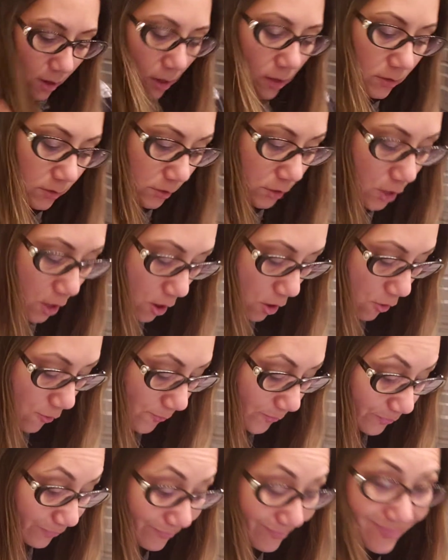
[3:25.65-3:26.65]
So
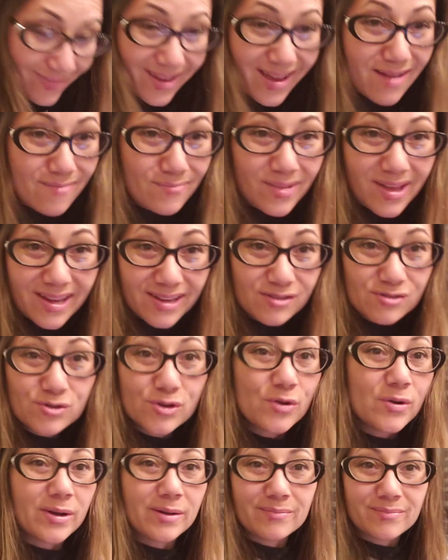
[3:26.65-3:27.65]
I'm like,
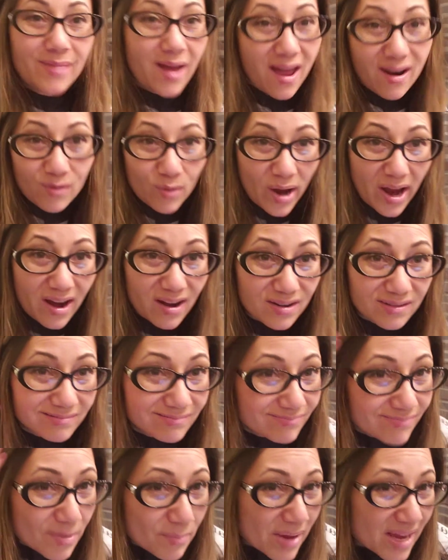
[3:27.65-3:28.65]
screw it. I don't care. I'm
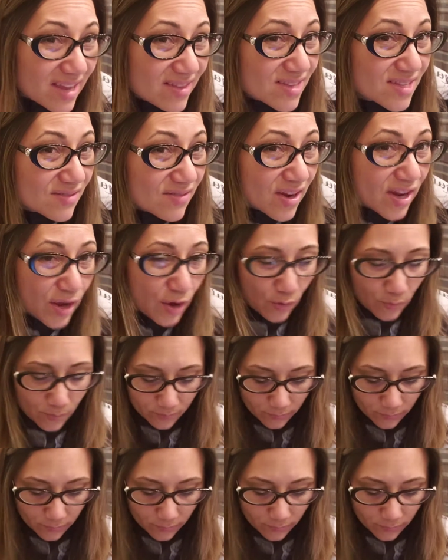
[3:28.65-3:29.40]
making this video.